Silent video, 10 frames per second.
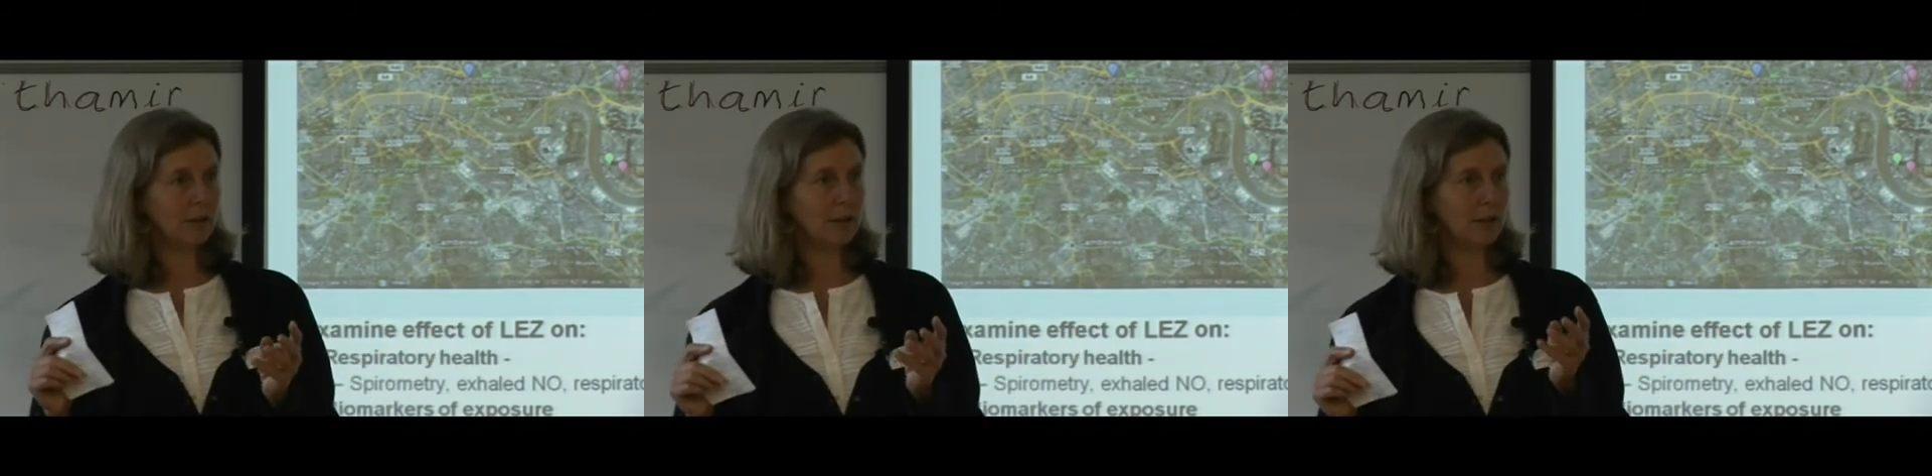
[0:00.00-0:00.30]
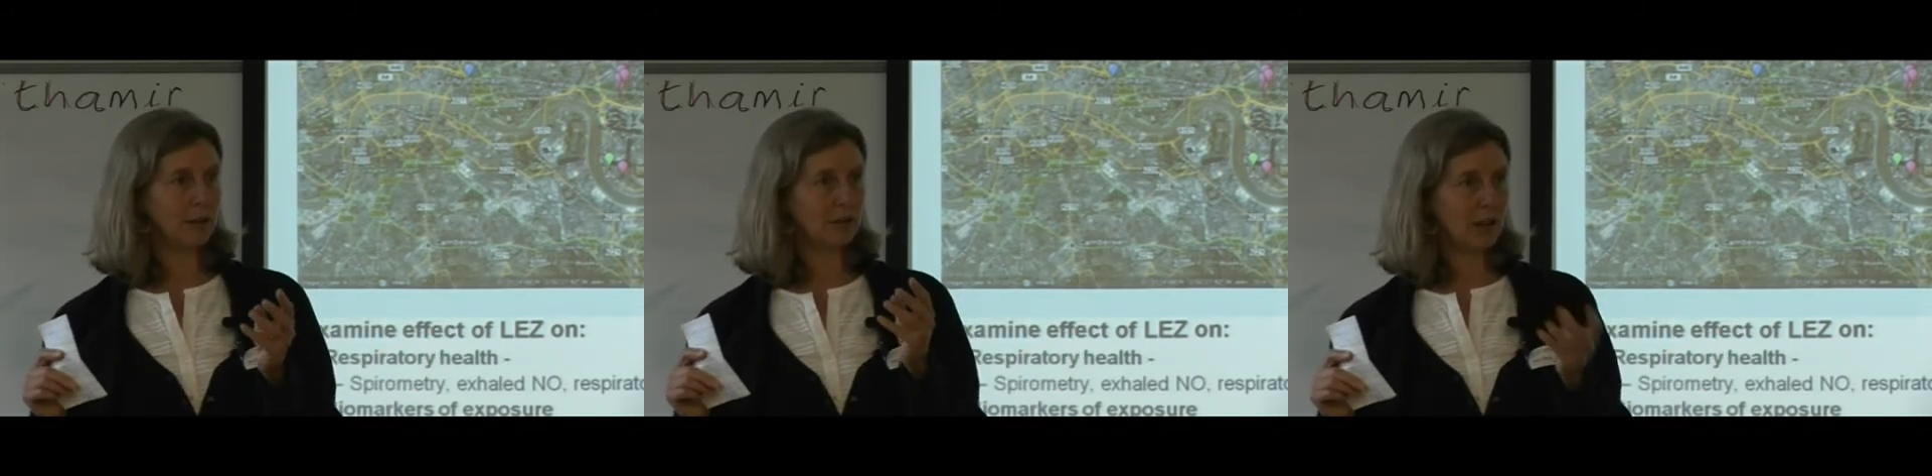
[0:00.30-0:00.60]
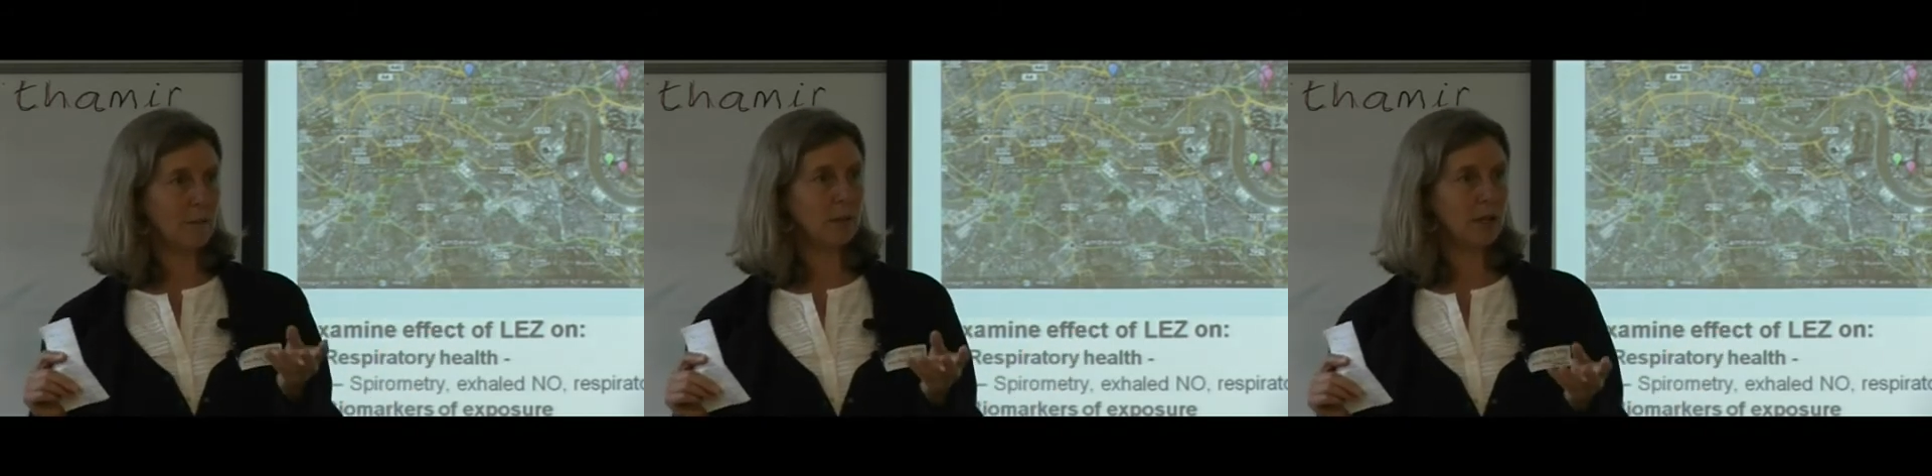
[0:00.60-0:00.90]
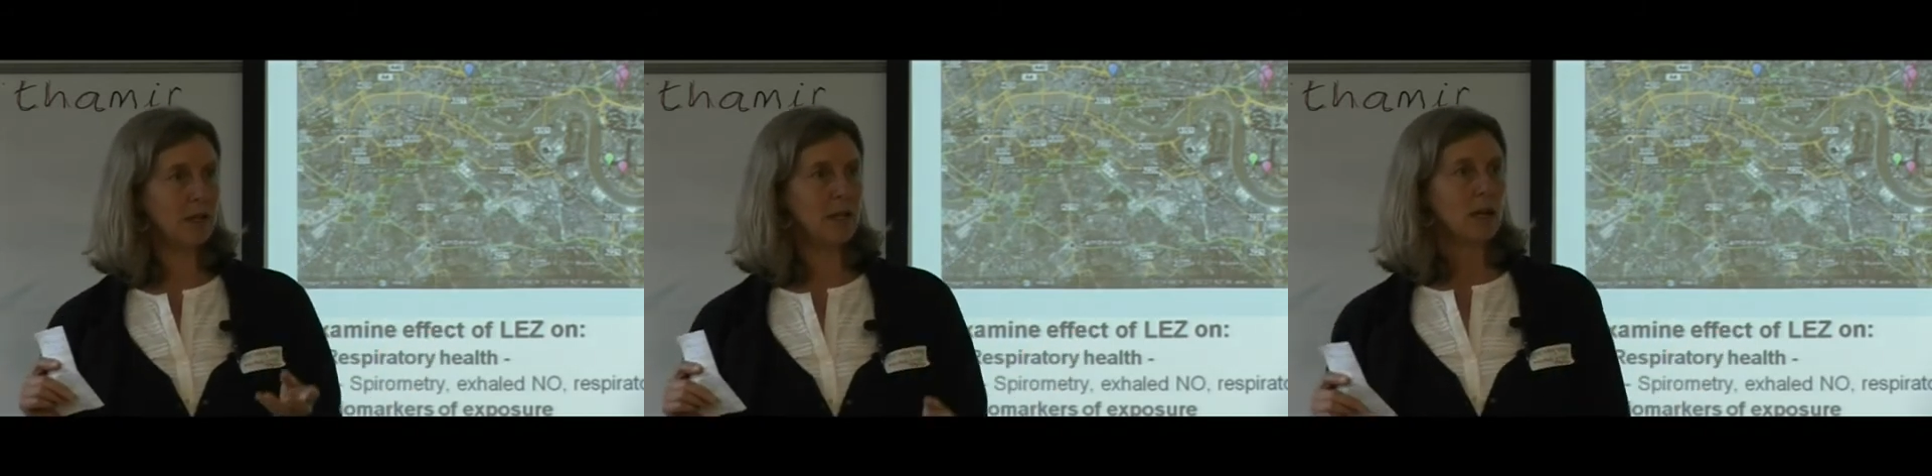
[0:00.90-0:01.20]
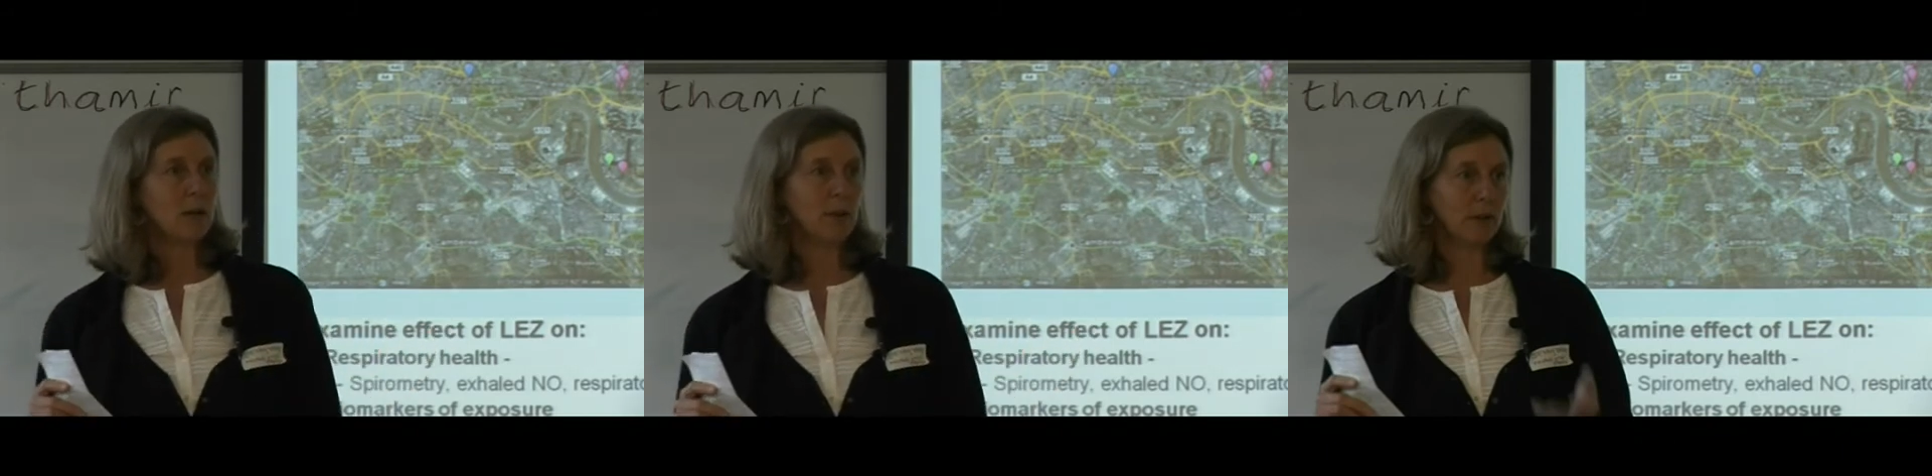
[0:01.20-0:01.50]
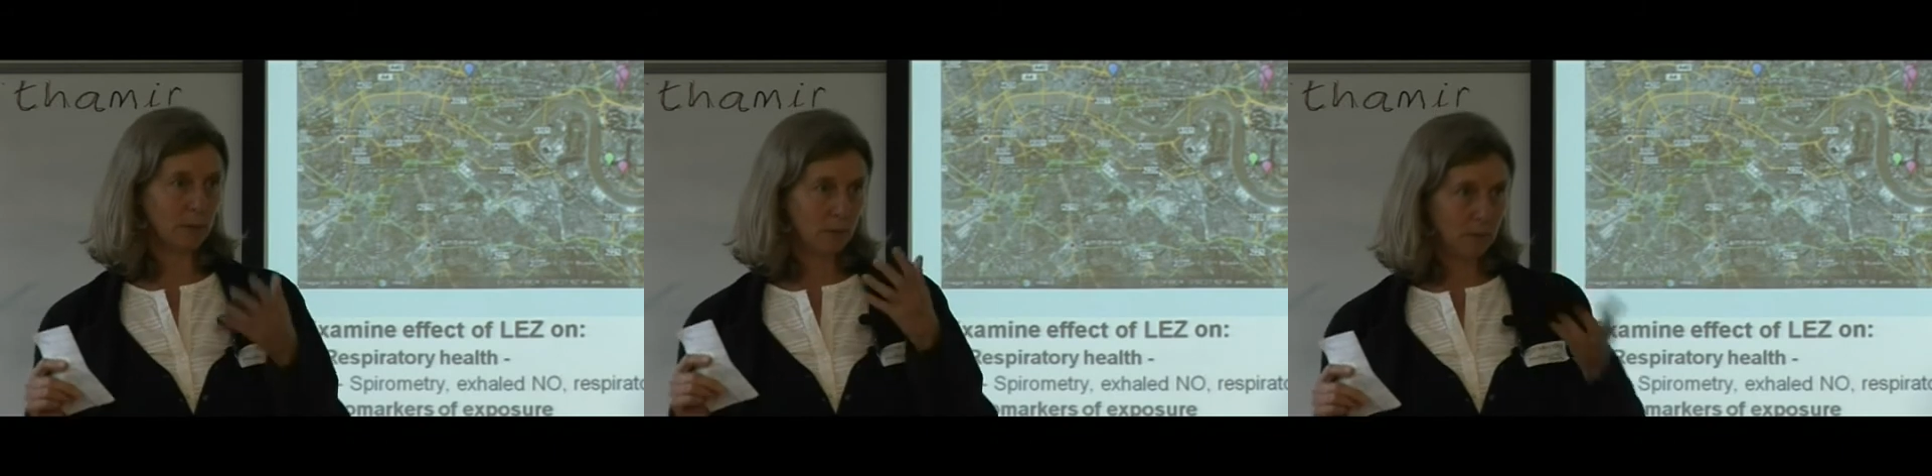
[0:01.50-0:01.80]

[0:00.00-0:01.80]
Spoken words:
in the Assembly, with,